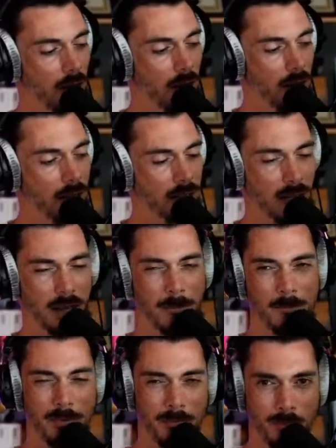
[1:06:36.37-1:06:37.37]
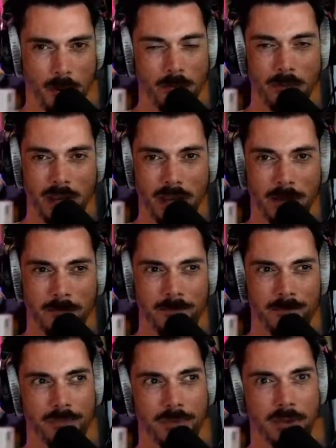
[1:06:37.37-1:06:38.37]
It's probably
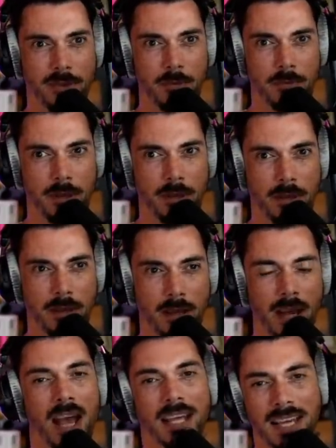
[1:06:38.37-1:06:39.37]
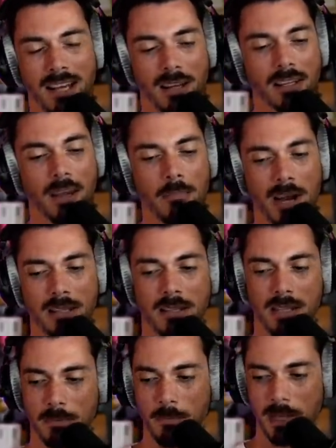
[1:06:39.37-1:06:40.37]
I come back to
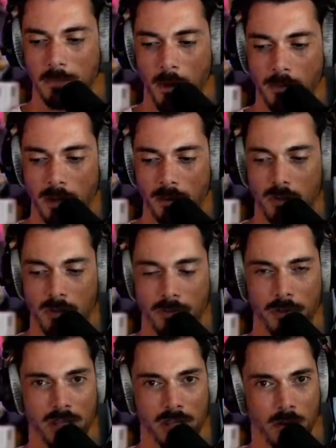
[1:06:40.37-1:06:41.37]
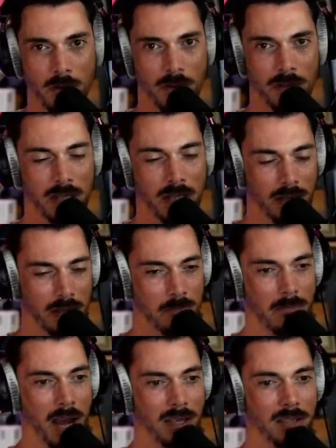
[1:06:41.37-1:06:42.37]
these pop culture references where we've seen these
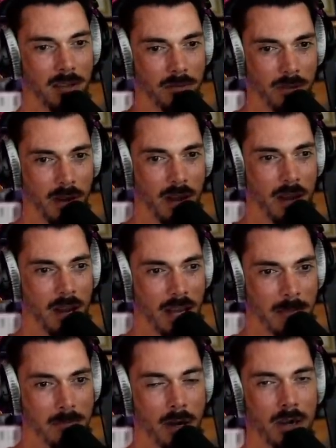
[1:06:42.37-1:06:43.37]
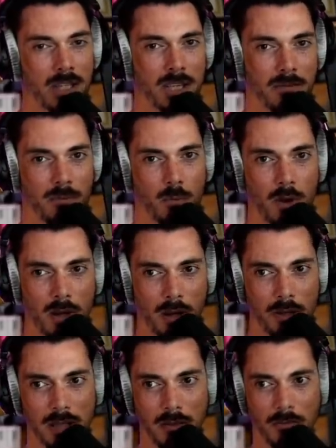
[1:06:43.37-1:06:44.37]
massive immersive
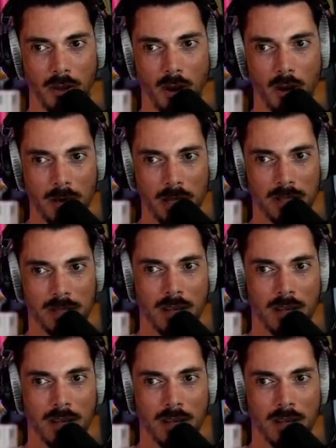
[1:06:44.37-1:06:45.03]
worlds and environments